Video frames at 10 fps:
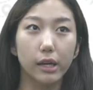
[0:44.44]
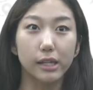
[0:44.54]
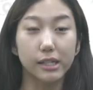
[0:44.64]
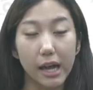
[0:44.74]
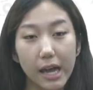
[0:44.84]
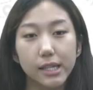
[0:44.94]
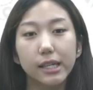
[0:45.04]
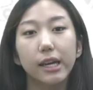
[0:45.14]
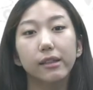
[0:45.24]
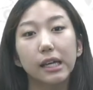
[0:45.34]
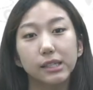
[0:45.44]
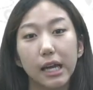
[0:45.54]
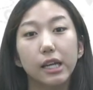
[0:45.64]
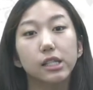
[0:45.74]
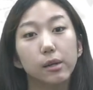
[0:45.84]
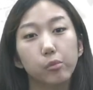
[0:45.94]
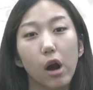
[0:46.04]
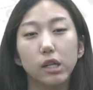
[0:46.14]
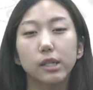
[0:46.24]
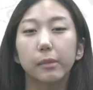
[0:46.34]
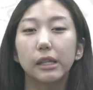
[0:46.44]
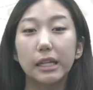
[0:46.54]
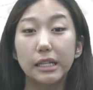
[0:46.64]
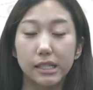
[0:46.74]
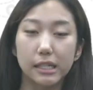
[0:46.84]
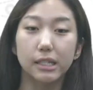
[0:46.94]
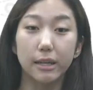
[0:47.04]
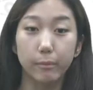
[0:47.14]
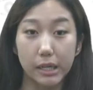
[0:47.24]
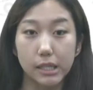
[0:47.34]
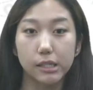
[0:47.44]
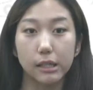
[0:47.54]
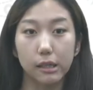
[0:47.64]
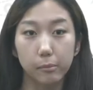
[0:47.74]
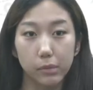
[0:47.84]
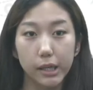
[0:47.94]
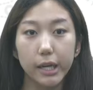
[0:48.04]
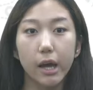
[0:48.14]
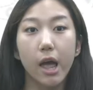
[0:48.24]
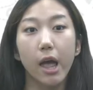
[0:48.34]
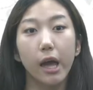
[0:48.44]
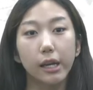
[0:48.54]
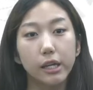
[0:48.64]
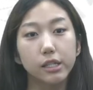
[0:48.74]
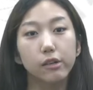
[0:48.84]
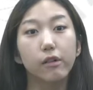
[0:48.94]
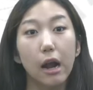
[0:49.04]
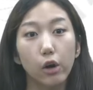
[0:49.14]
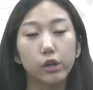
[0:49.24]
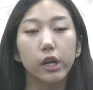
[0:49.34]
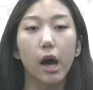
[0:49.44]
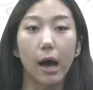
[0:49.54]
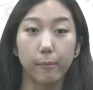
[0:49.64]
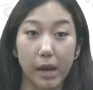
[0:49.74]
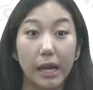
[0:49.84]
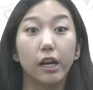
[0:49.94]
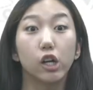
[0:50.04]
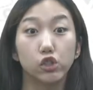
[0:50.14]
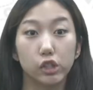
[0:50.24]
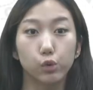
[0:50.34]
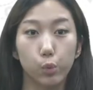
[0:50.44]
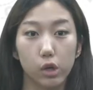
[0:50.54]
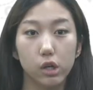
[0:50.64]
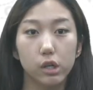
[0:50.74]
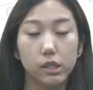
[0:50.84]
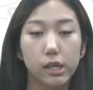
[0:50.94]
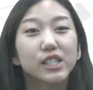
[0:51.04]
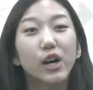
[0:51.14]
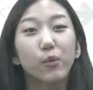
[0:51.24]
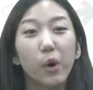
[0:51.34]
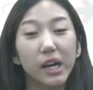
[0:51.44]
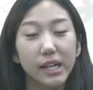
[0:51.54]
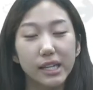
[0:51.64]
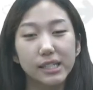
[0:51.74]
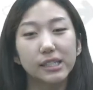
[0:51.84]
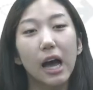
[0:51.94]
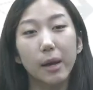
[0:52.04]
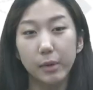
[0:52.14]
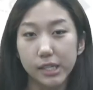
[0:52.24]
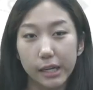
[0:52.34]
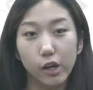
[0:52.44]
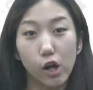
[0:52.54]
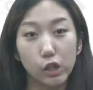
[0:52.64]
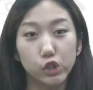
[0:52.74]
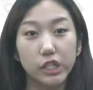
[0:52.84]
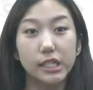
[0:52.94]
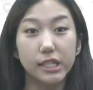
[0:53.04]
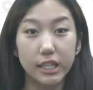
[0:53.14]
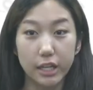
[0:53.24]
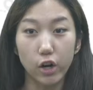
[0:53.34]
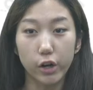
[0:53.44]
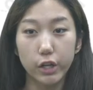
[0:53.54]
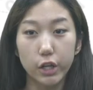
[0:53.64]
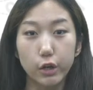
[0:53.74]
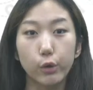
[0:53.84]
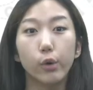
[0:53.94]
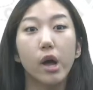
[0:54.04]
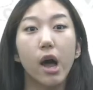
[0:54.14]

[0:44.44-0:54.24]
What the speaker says: It's an essay that takes approximately 60 minutes to complete and is around 800 words. So what is an IB Psychology's ERQ?